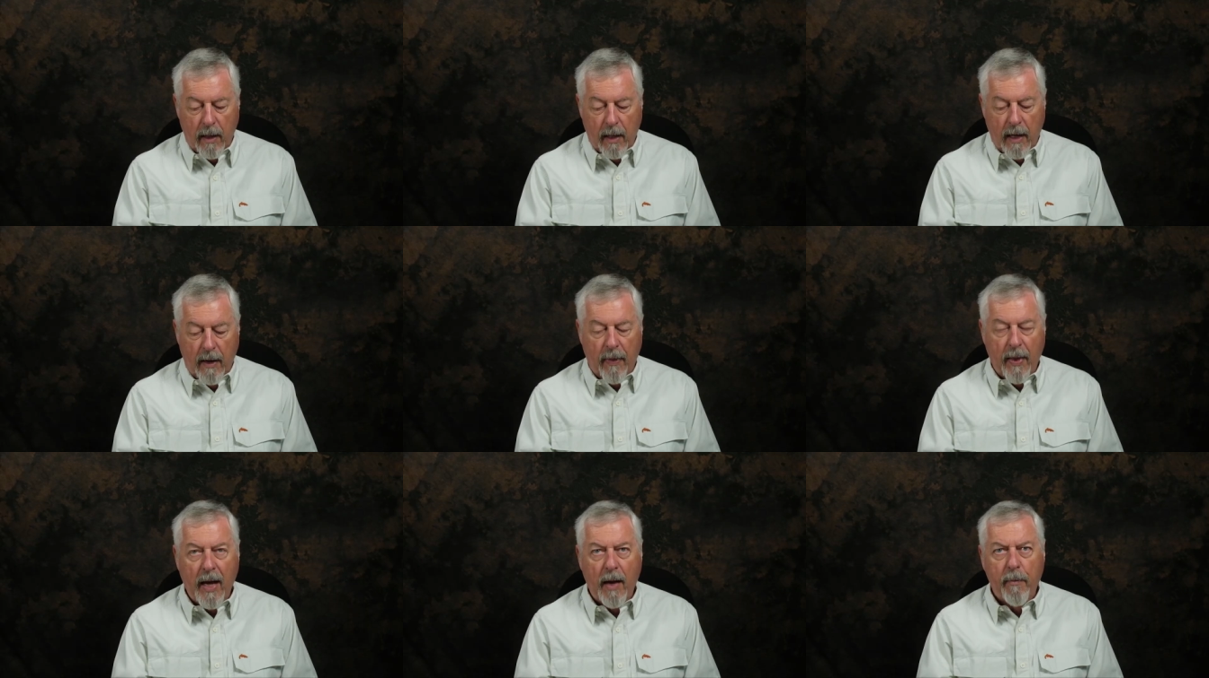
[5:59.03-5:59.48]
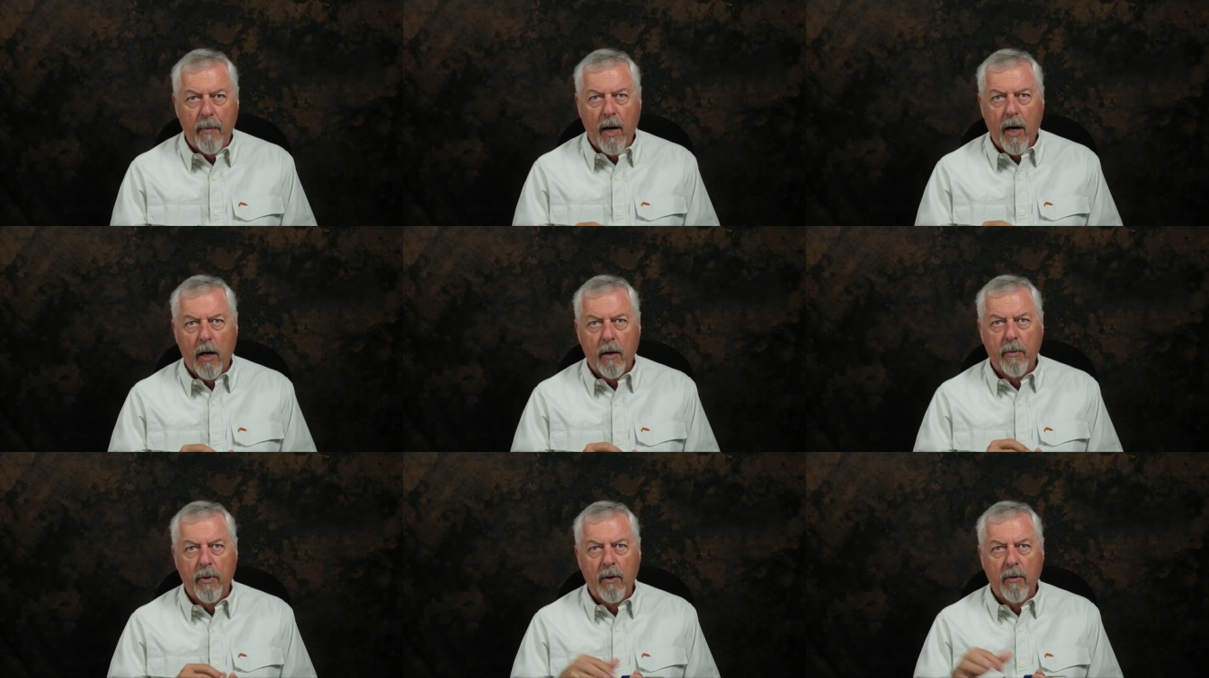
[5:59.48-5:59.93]
and that
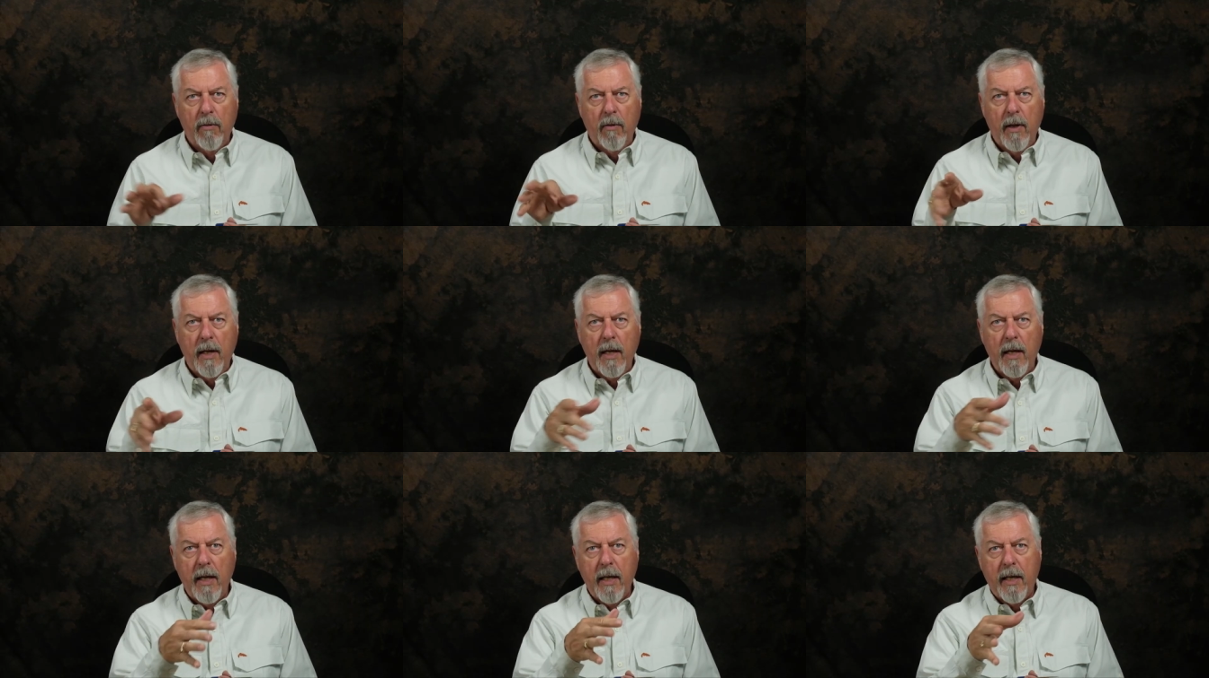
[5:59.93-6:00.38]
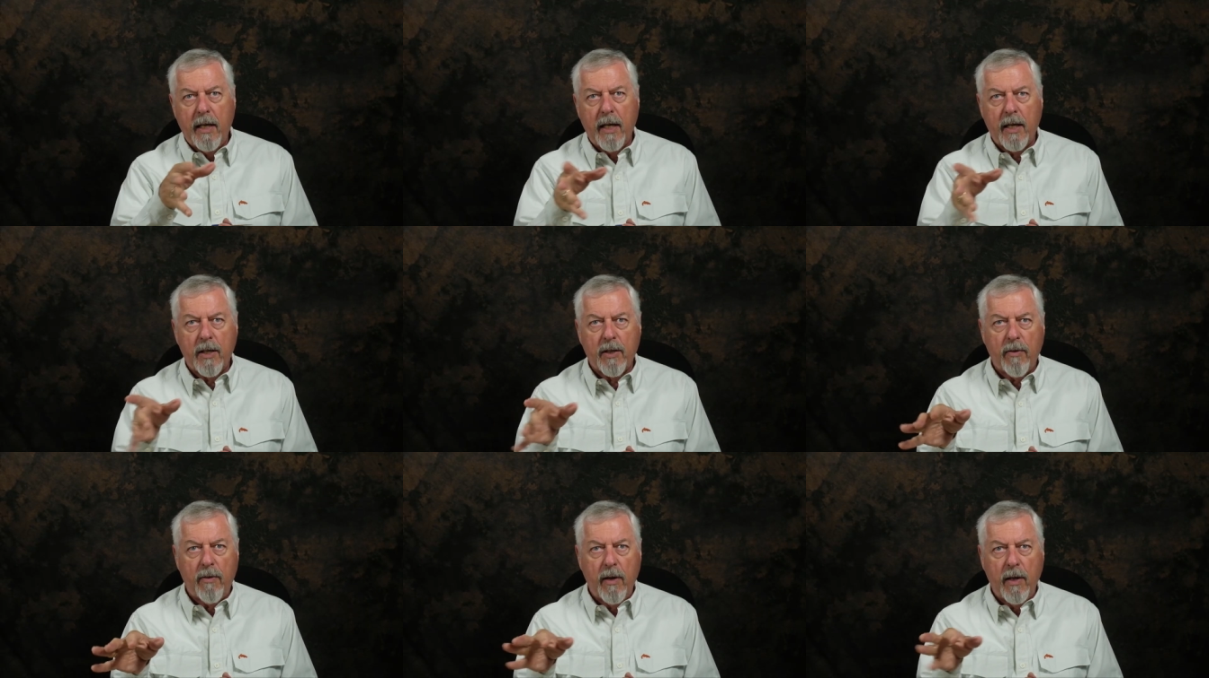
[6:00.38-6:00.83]
marabou really
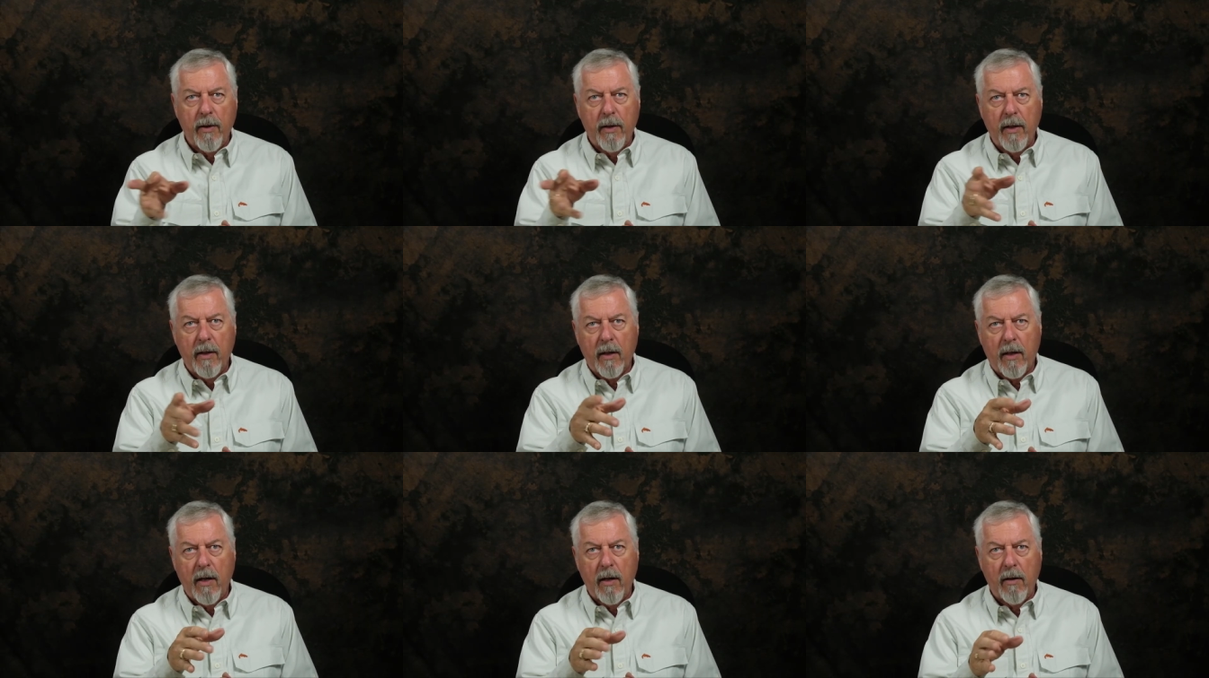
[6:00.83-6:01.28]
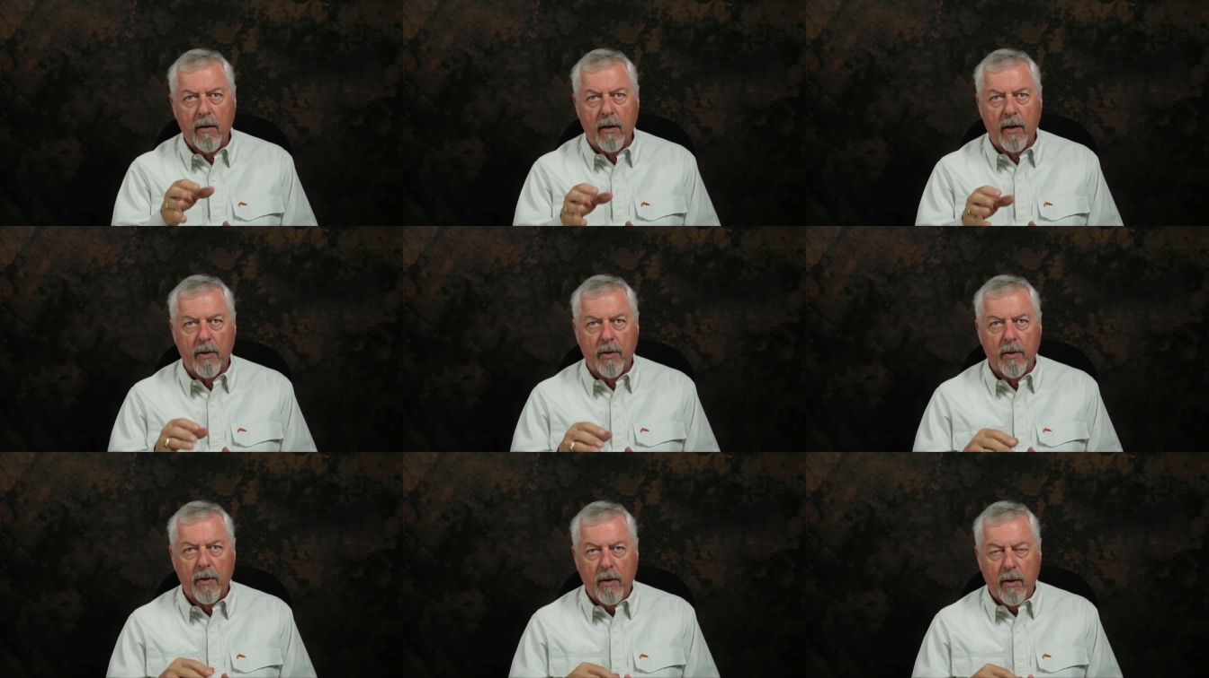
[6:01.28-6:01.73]
kicks around in the current.